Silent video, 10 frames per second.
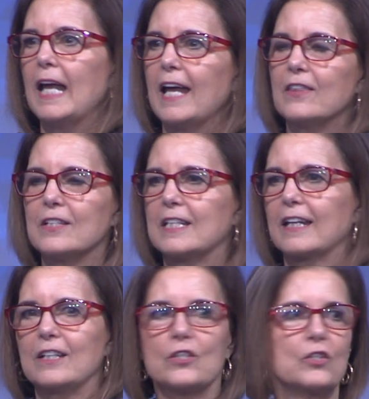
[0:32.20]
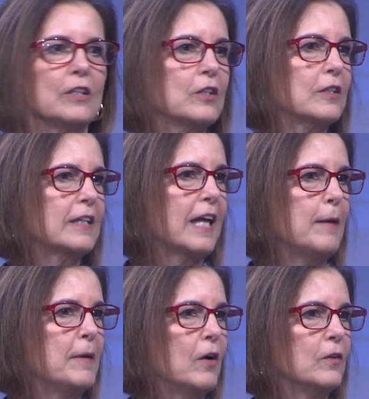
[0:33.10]
and the technician
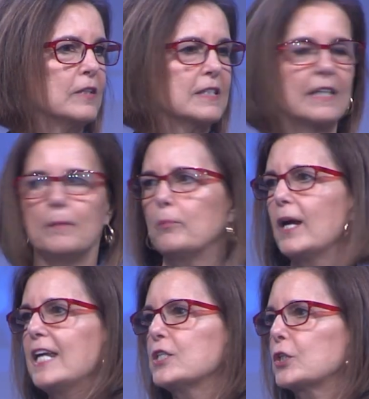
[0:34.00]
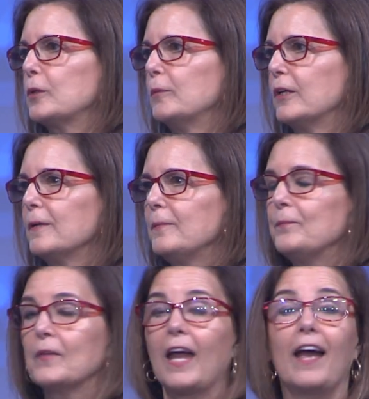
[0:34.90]
came out and said, "Brain tumor,"
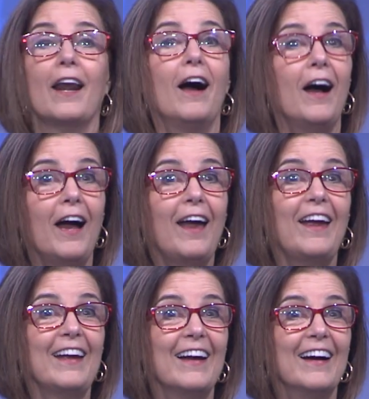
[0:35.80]
and I